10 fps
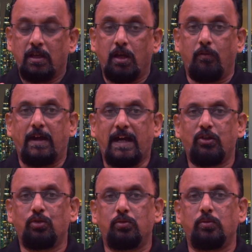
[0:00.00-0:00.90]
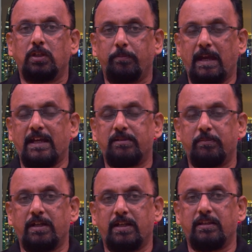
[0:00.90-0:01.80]
Why do the banks
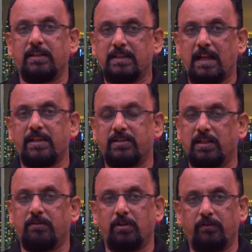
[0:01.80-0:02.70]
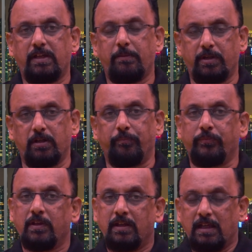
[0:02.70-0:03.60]
maintain this additional level of capital?
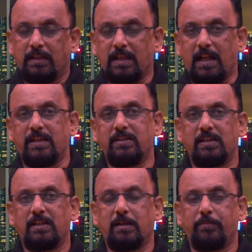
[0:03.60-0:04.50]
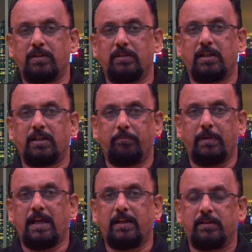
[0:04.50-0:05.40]
The additional capital that the
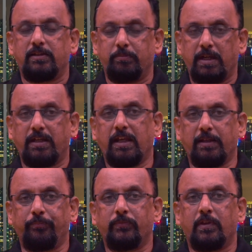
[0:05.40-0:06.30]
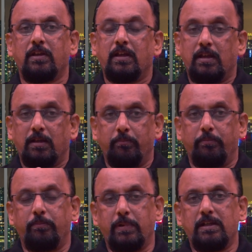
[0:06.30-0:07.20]
banks maintain
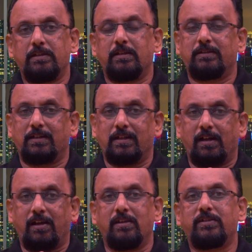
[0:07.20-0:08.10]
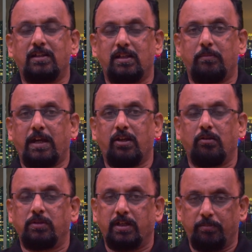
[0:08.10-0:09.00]
builds a certain trust in the mind
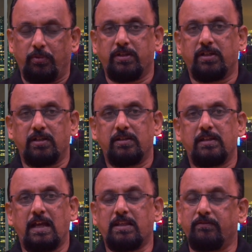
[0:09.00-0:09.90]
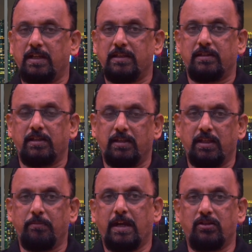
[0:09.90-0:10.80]
of the depositors as well as in
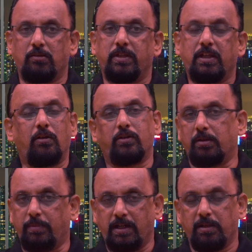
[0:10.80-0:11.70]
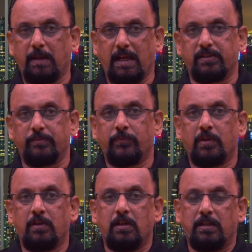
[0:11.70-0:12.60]
the minds of the counterparty banks.
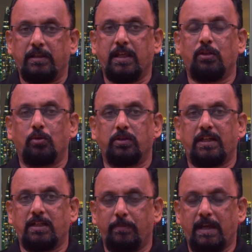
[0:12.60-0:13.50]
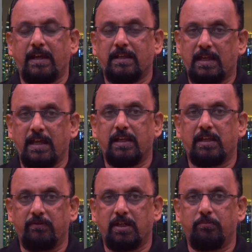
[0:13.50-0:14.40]
They know that the bank has higher
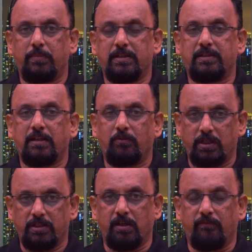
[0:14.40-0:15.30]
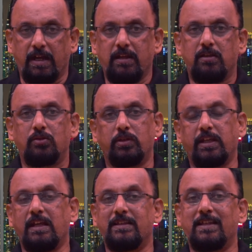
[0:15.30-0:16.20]
equity base than what is required, so
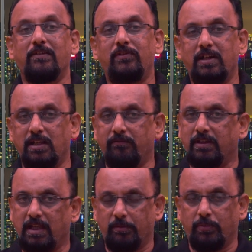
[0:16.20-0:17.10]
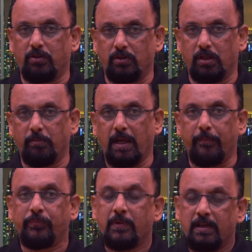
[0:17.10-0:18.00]
they can safely deal with that particular
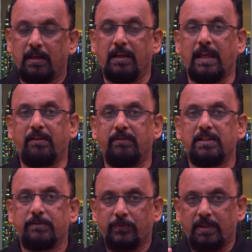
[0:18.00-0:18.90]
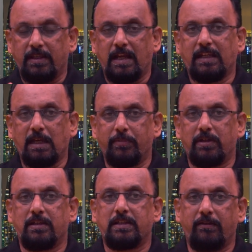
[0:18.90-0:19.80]
bank. Likewise, that
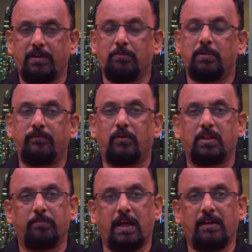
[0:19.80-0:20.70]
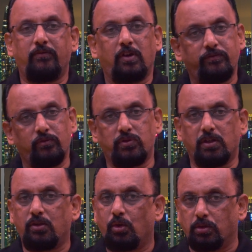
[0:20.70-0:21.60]
capital is available for the bank for
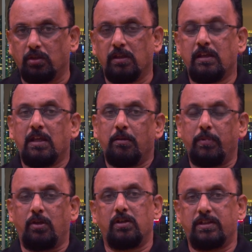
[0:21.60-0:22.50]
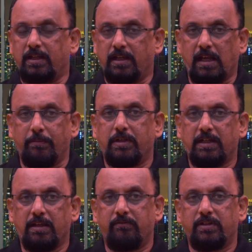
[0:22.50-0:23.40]
future growth because there are
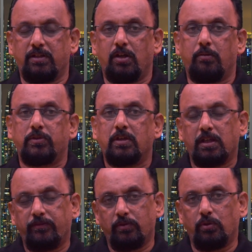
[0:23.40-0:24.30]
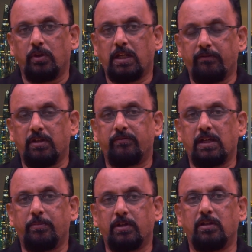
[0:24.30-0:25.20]
capital adequacy norms. If you don't have enough
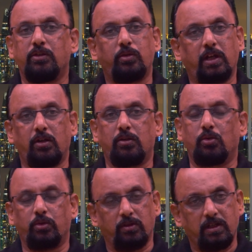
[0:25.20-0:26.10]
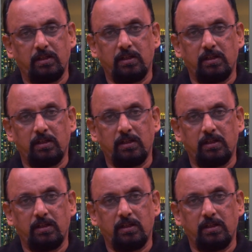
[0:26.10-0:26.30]
capital, you cannot grow your